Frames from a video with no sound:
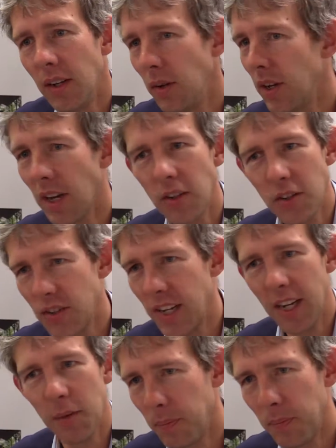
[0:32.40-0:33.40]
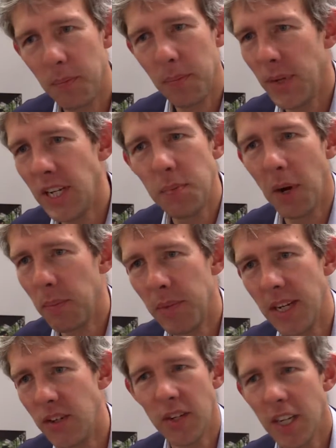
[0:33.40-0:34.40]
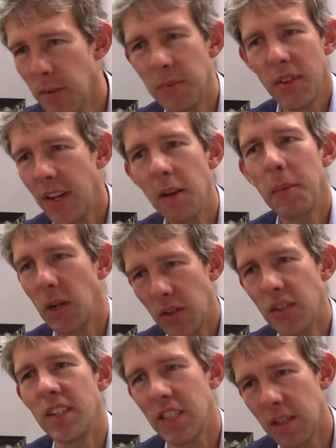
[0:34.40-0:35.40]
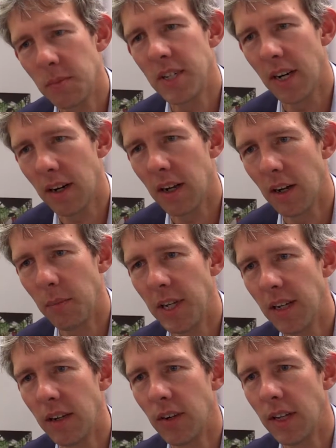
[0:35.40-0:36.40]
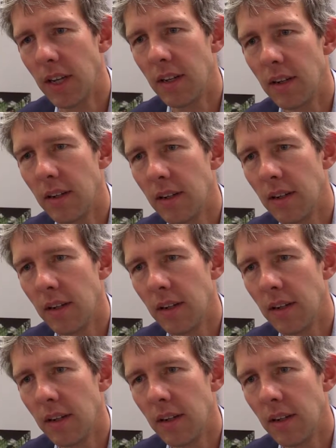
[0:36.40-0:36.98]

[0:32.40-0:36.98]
you can't just take it piece by piece. You need to think about the systems that are going to be delivering that.